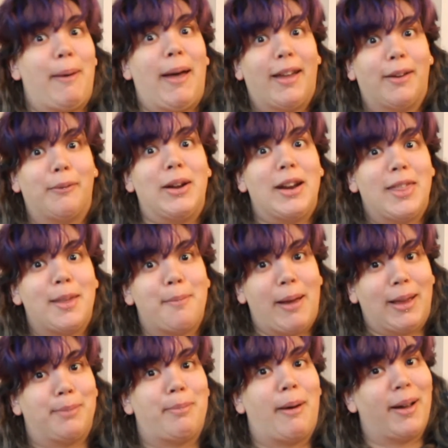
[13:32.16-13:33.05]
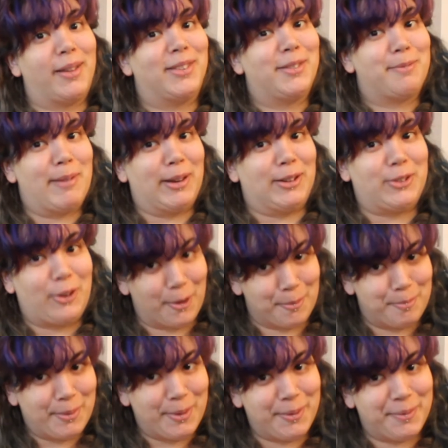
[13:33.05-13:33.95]
one of the best parts of my
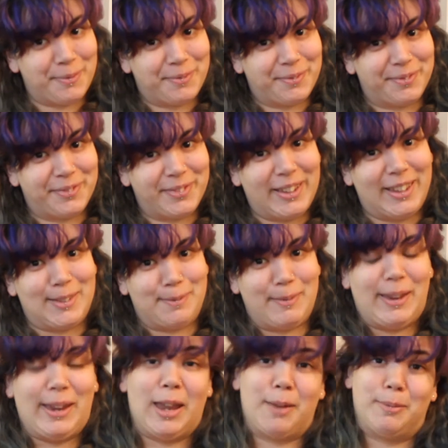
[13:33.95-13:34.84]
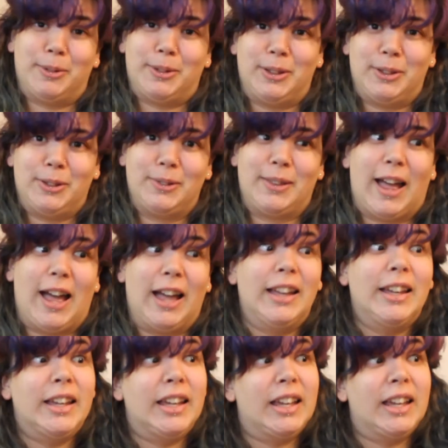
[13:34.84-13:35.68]
job, is being able to do that.